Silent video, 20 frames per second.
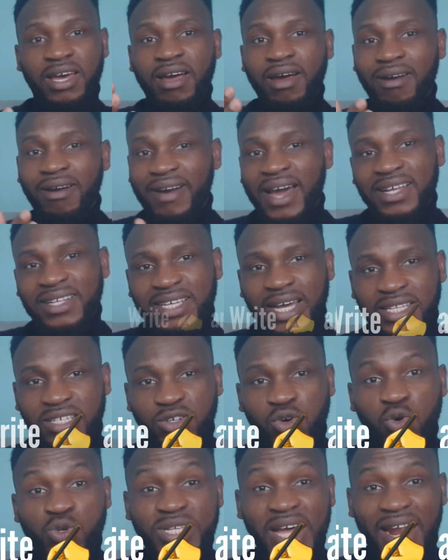write
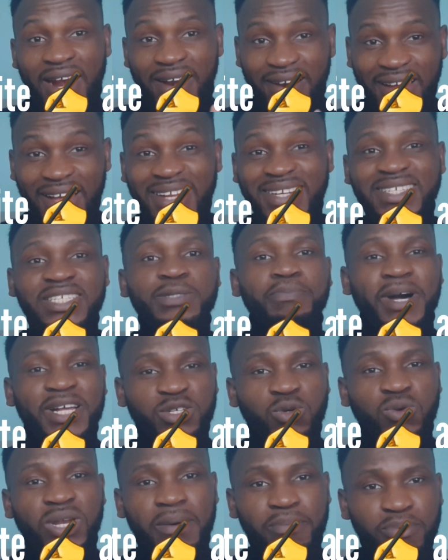articles around these
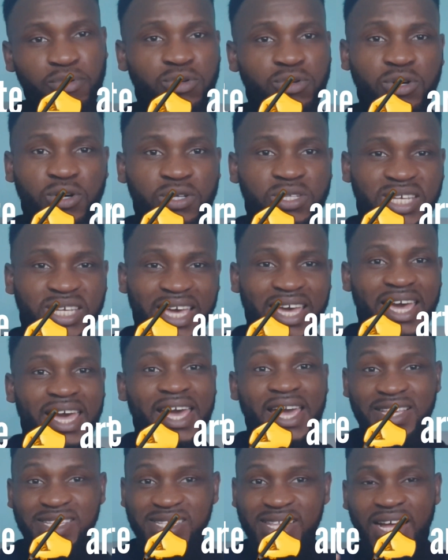particular products,
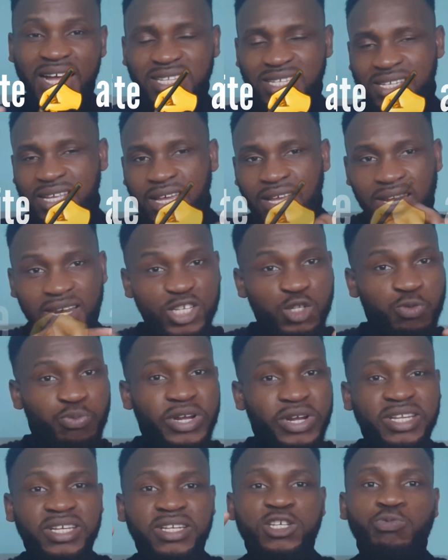and start
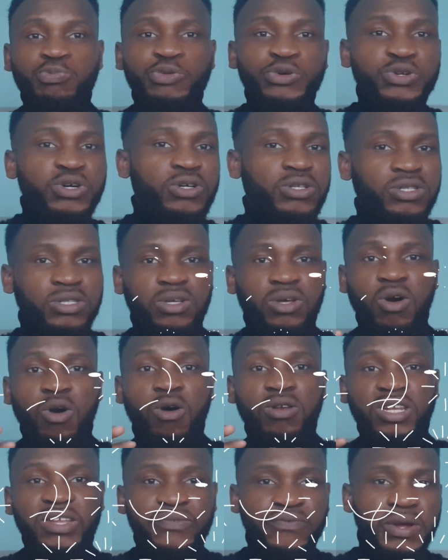spreading these products
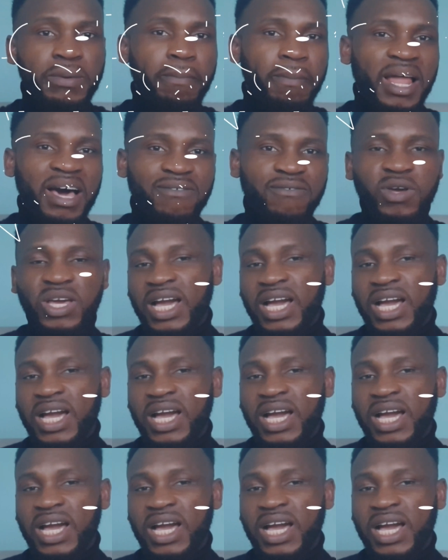on different platforms.